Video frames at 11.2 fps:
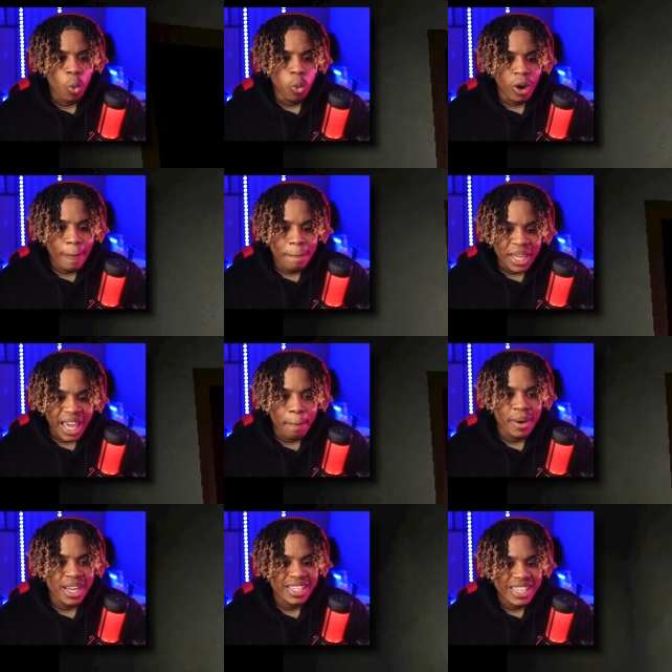We're being
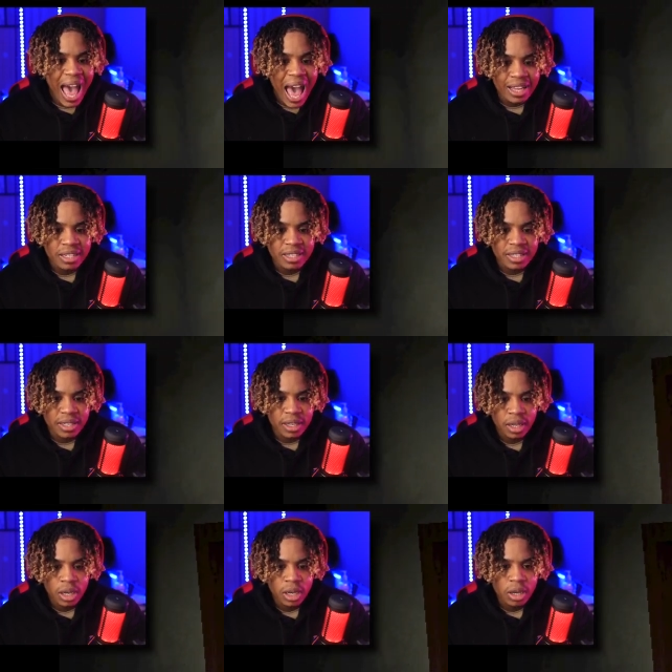possessed.
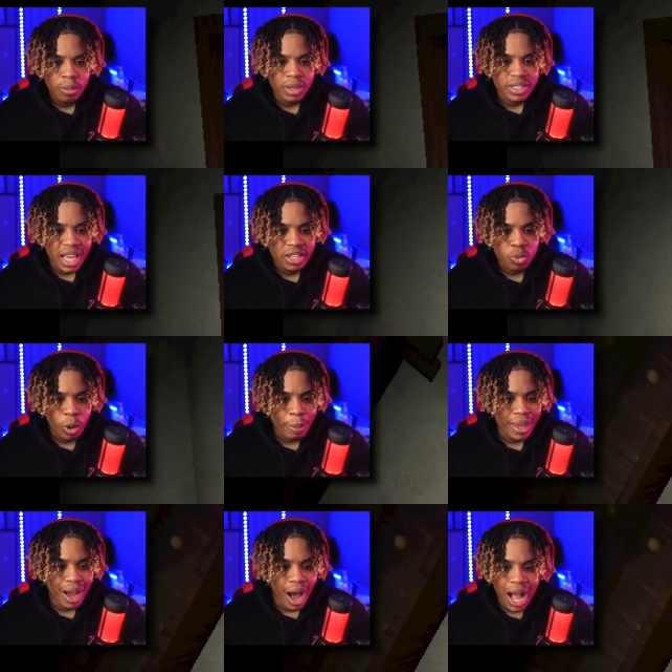Possessed. We're
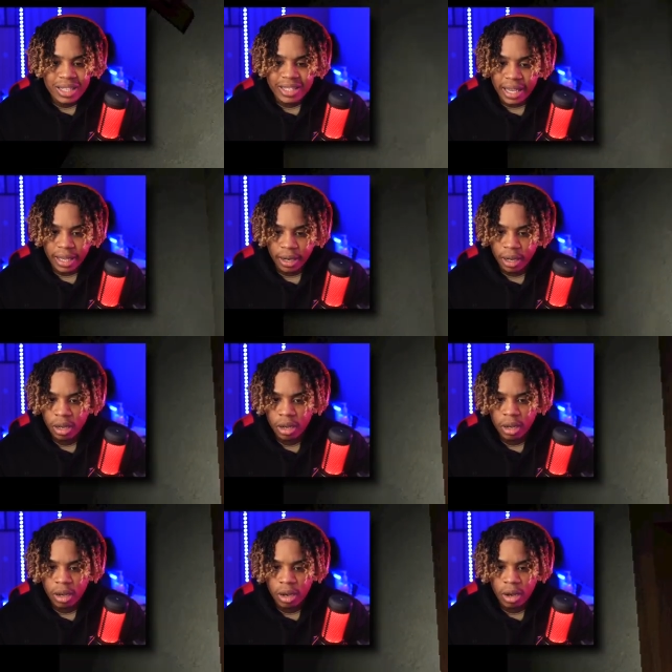being haunted.
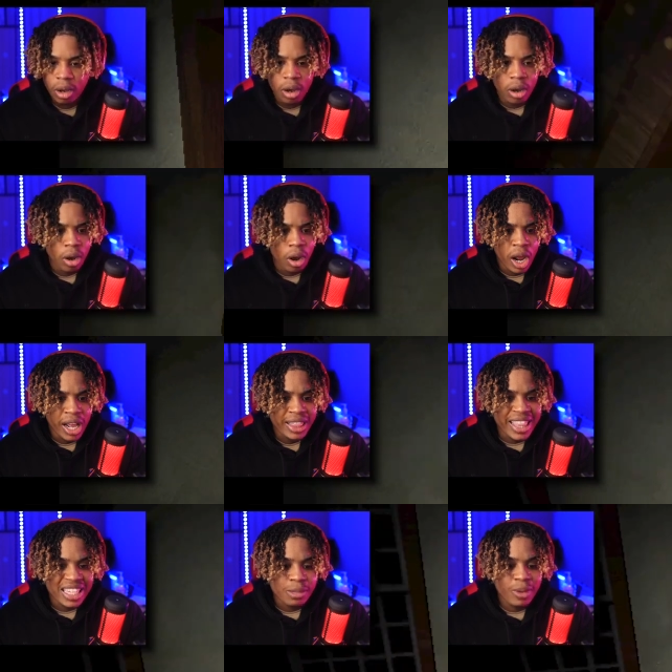
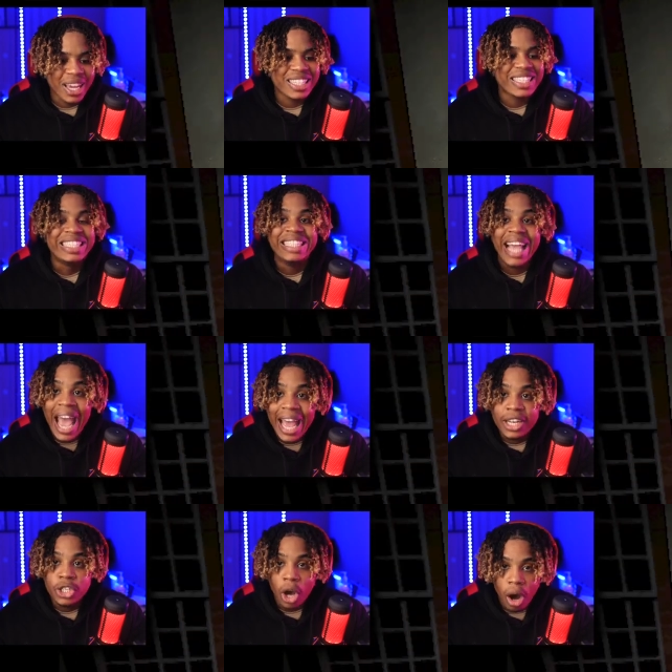This man's
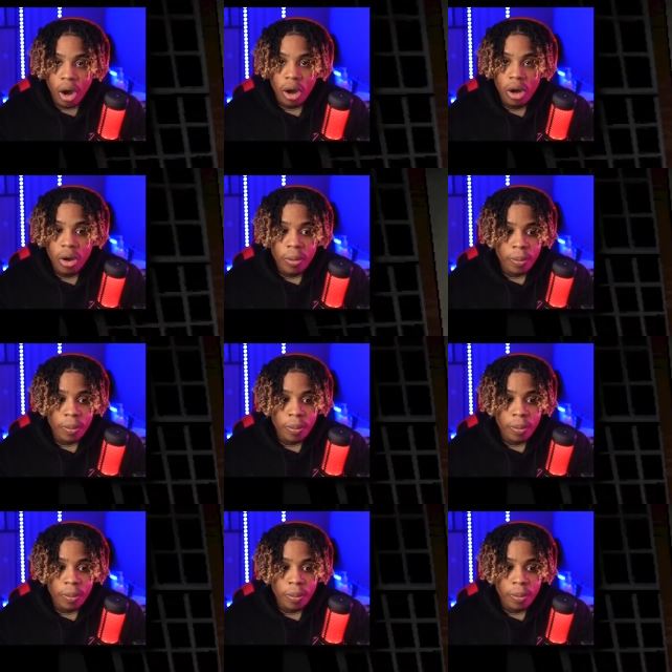dead, y'all.